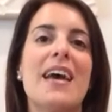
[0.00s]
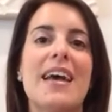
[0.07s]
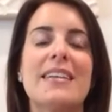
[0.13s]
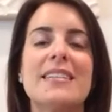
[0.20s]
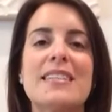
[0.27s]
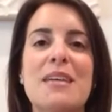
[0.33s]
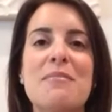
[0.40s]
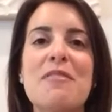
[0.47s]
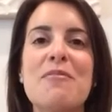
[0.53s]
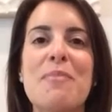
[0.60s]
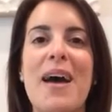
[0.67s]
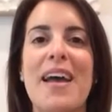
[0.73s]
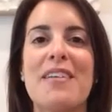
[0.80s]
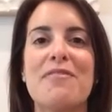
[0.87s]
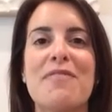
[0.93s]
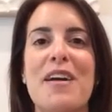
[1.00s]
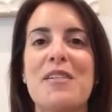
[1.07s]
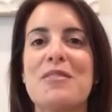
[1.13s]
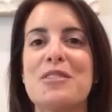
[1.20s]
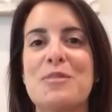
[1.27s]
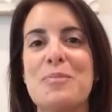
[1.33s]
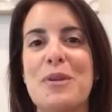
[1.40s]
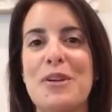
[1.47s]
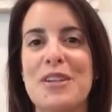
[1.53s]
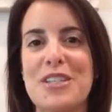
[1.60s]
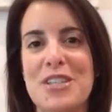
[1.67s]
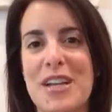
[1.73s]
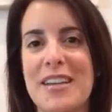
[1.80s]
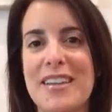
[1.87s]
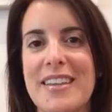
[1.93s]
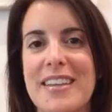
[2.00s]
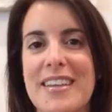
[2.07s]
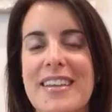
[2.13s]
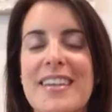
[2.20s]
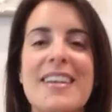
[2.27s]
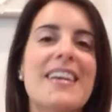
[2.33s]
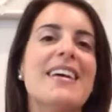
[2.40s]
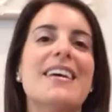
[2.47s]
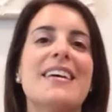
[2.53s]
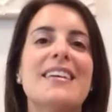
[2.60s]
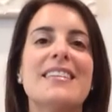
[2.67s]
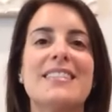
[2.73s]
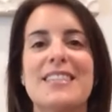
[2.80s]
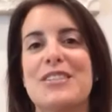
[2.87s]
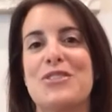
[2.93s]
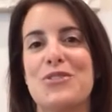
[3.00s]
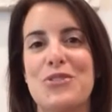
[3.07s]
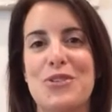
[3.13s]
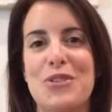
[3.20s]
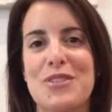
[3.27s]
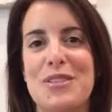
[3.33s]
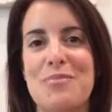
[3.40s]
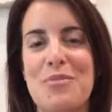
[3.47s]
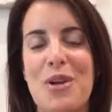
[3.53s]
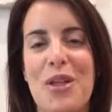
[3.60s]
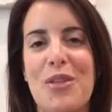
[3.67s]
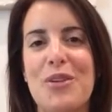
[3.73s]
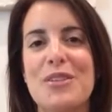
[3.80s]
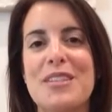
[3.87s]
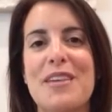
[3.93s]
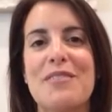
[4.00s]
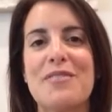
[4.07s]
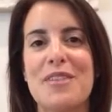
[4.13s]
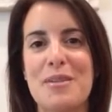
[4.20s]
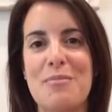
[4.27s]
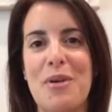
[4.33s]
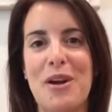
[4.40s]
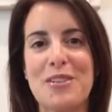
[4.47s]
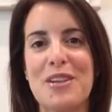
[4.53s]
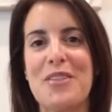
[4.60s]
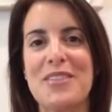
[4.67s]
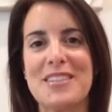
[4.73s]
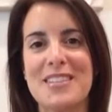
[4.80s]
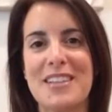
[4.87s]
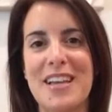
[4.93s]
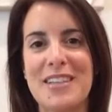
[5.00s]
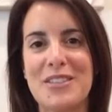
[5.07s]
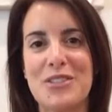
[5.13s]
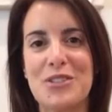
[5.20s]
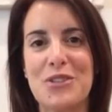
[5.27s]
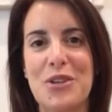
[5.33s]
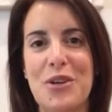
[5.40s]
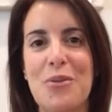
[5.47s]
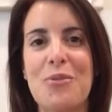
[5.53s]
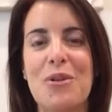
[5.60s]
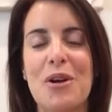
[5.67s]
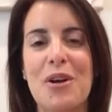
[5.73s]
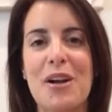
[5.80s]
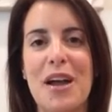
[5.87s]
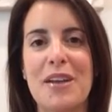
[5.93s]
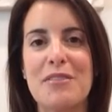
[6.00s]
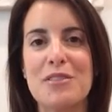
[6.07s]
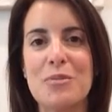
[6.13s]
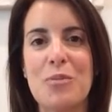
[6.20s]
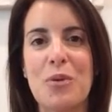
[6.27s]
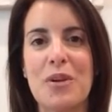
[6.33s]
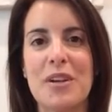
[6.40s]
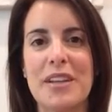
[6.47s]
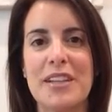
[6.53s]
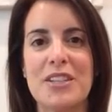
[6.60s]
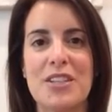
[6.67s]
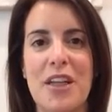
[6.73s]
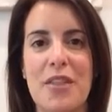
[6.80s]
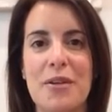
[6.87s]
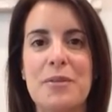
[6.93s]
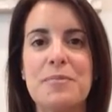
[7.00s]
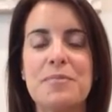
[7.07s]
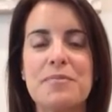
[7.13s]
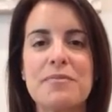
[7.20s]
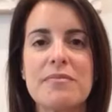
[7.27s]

And some of my fellow spirit junkie sisters and brothers have embarked on this cleanse too, and we're all kind of supporting each other.